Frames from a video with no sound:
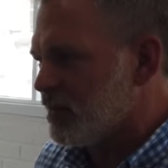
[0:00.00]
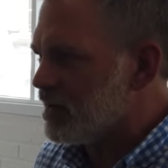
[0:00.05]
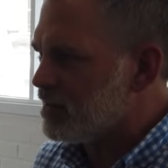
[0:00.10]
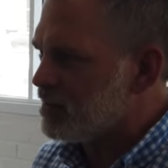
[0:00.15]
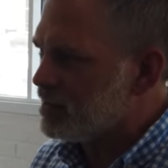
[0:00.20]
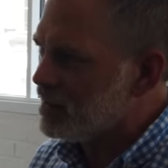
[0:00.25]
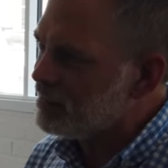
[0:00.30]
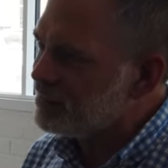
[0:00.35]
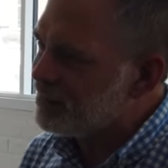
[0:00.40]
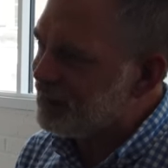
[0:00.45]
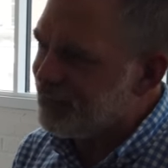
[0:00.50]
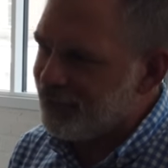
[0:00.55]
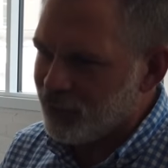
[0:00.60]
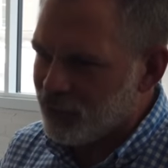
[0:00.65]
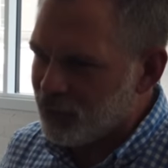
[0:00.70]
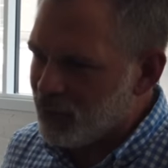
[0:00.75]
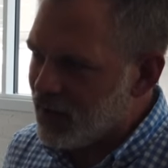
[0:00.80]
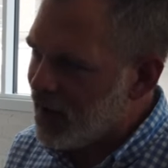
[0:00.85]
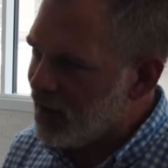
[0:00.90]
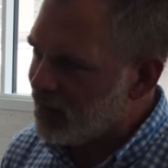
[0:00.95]
So I think
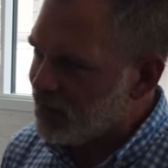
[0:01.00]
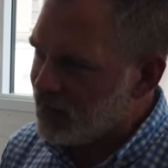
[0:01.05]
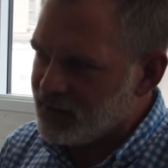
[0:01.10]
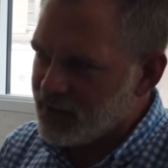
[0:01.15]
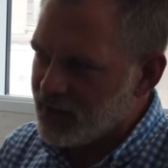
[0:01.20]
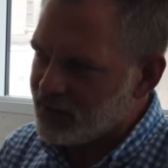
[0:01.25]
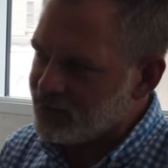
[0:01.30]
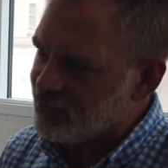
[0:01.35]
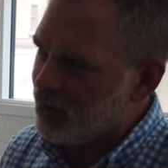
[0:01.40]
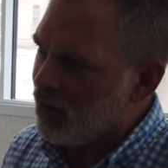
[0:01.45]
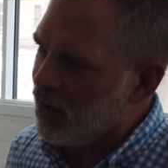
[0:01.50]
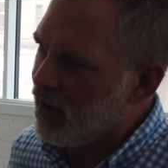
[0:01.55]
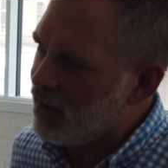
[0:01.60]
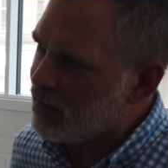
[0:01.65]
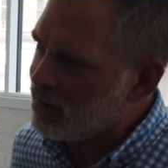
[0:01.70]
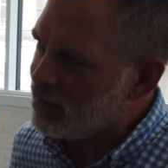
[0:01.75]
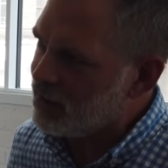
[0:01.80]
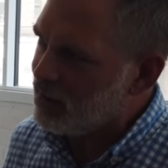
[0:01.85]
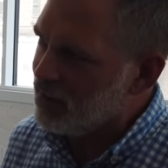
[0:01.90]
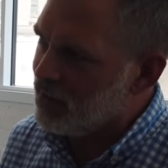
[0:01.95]
format and that
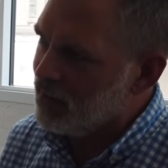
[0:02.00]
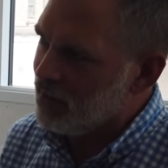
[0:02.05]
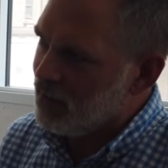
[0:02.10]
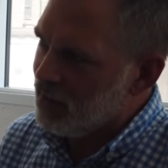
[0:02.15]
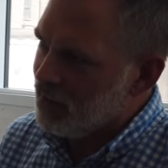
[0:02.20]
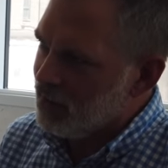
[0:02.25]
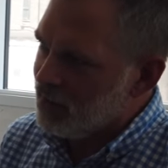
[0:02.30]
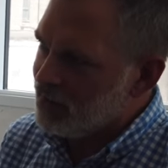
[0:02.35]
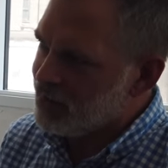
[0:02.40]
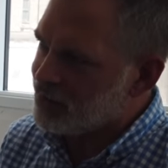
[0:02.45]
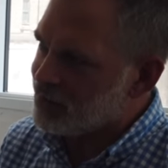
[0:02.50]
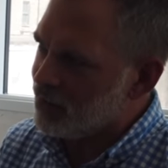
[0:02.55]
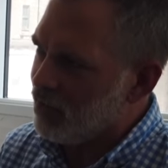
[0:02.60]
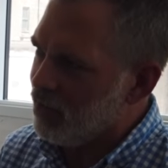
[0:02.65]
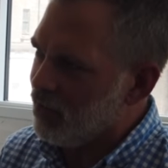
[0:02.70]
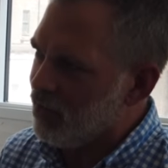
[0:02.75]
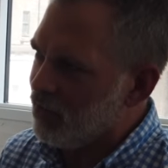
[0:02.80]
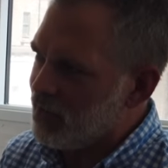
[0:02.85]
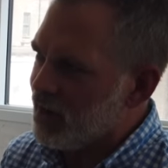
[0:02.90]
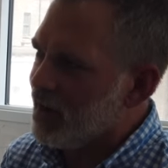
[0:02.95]
talk is
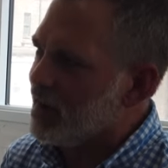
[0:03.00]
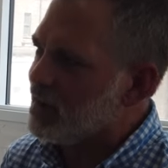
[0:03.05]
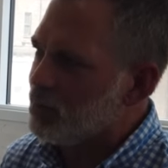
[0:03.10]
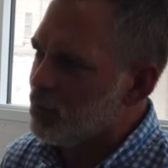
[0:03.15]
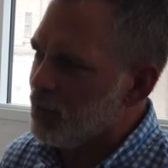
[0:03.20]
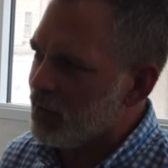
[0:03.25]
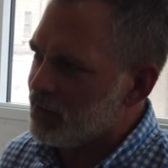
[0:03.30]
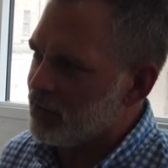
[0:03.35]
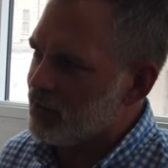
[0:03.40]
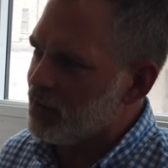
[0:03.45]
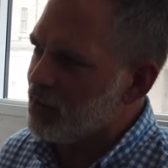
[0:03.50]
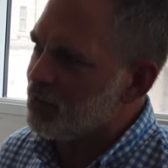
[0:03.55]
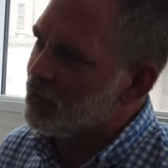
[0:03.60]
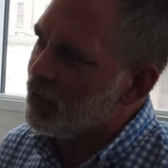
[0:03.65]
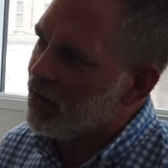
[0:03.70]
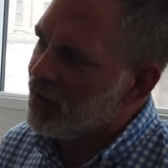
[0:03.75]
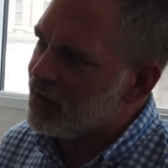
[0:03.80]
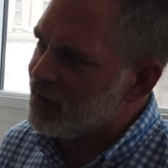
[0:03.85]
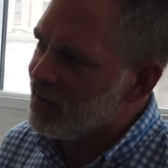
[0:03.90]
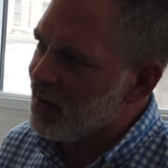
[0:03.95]
all kind of muddled up
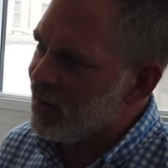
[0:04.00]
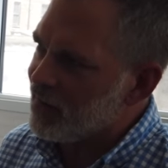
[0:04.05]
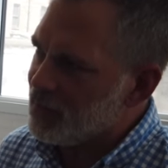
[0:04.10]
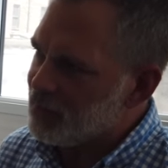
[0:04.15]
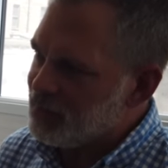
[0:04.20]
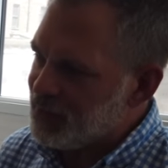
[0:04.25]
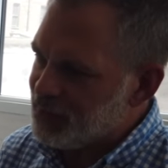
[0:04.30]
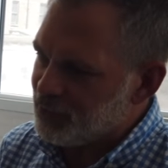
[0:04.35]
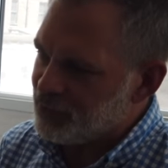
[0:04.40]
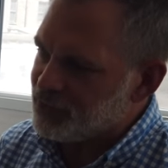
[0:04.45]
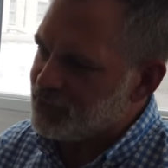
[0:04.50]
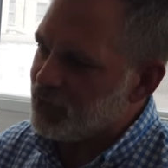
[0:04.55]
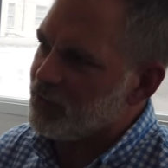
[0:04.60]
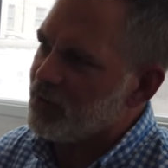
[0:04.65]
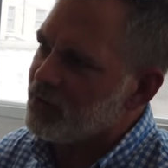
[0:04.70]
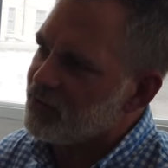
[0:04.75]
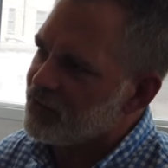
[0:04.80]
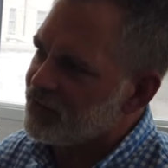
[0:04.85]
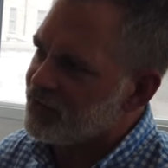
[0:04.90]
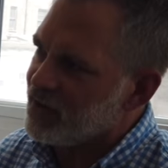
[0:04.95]
right now that people
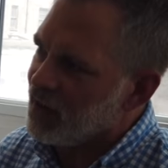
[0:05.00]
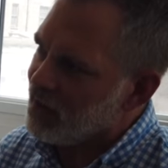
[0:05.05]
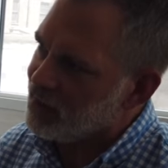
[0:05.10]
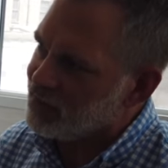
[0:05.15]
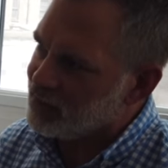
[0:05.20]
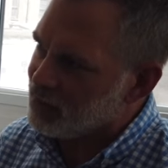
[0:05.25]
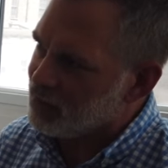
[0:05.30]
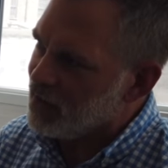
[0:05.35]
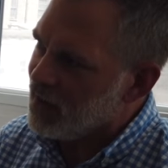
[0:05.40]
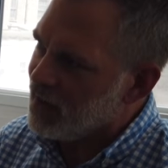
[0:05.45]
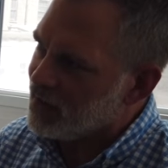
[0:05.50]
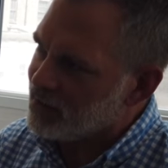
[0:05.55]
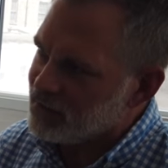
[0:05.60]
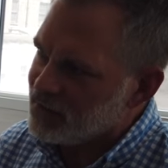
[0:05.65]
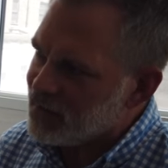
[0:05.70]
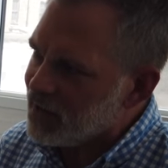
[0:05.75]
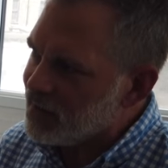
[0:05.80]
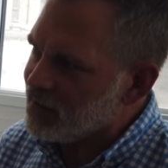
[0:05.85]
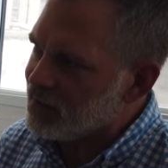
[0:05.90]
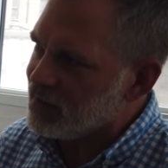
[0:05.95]
don't understand. They're
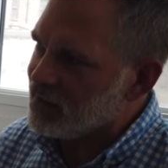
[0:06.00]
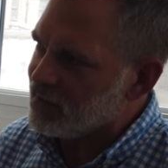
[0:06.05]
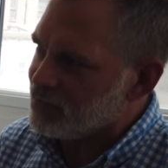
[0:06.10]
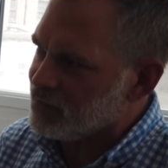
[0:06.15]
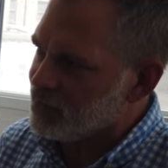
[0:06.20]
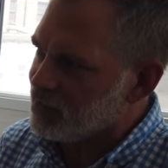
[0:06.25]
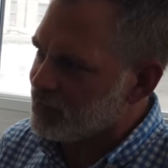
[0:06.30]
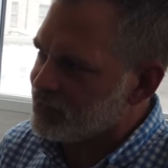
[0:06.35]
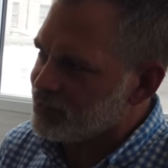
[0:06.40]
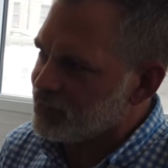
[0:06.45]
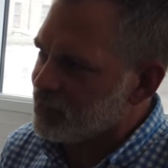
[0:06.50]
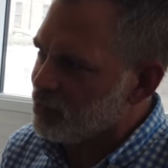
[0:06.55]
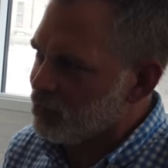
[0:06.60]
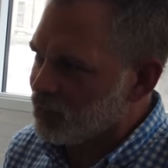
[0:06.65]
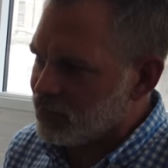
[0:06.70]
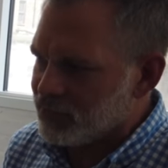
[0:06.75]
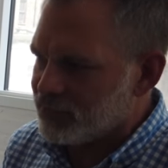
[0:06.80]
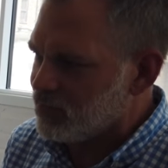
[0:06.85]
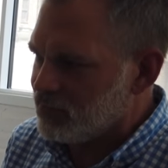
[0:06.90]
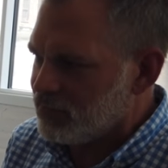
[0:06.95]
not getting it. There, so
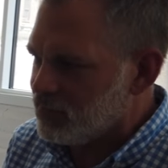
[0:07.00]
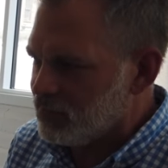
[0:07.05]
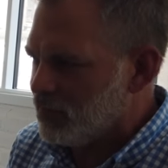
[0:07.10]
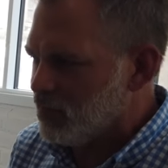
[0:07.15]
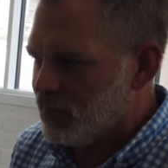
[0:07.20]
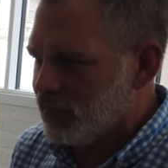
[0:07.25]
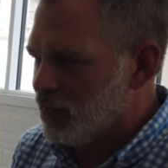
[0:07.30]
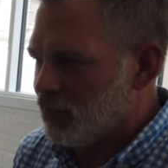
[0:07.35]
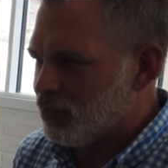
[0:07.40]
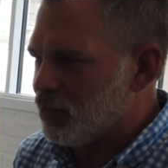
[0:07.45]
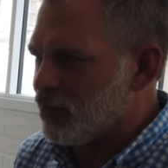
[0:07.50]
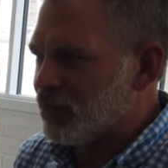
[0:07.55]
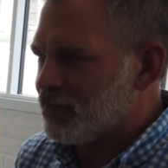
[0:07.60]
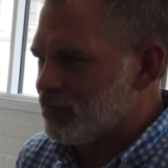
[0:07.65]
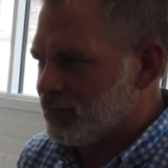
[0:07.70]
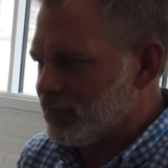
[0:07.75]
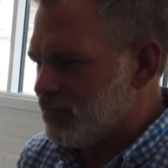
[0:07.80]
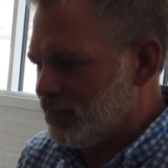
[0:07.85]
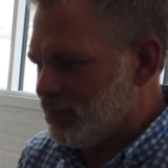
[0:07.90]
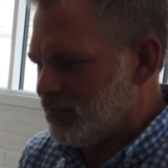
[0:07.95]
we're
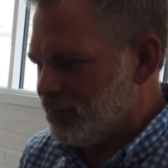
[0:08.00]
we're